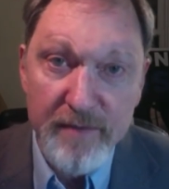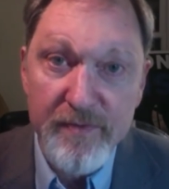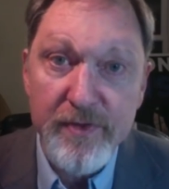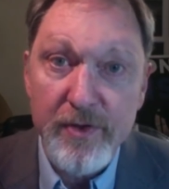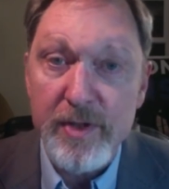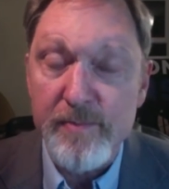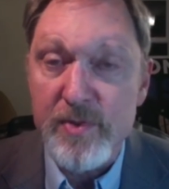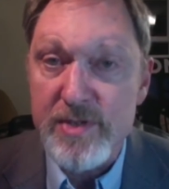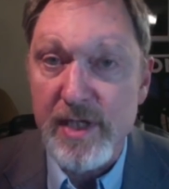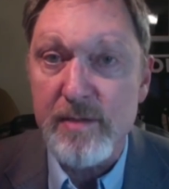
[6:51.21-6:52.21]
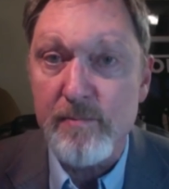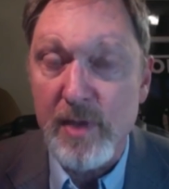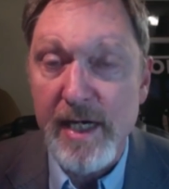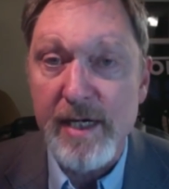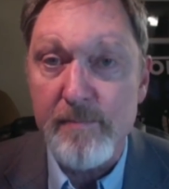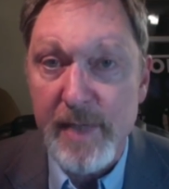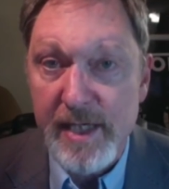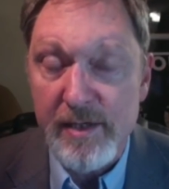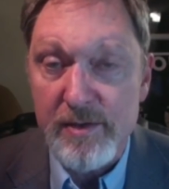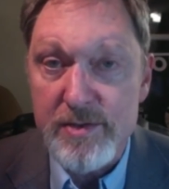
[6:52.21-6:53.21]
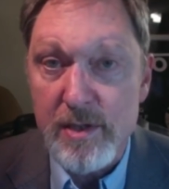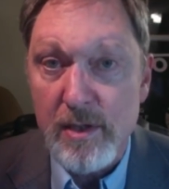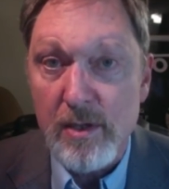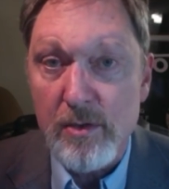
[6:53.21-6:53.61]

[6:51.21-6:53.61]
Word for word: you have thirty percent of black males